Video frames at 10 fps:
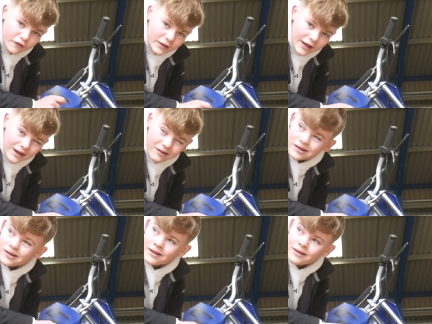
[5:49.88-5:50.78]
for now
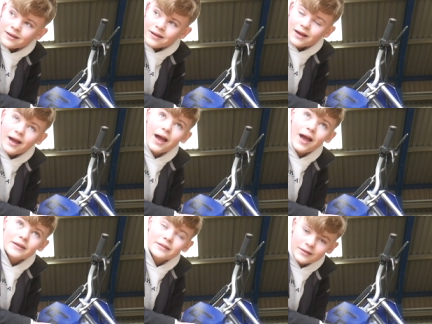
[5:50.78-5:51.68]

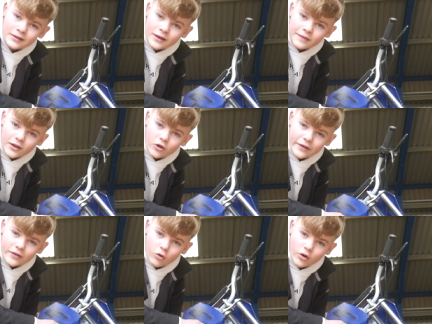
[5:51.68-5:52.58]
and then I'll
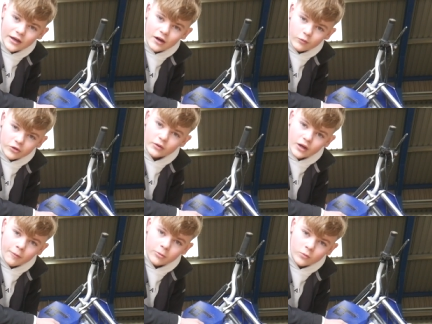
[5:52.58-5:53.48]
get the quad out and we'll do a
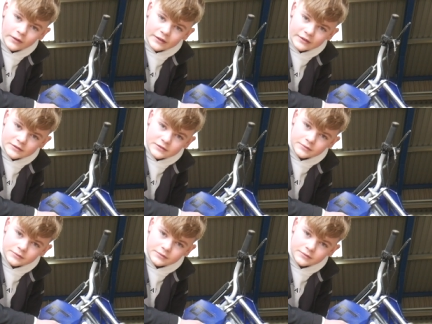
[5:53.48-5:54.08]
couple of wheelies.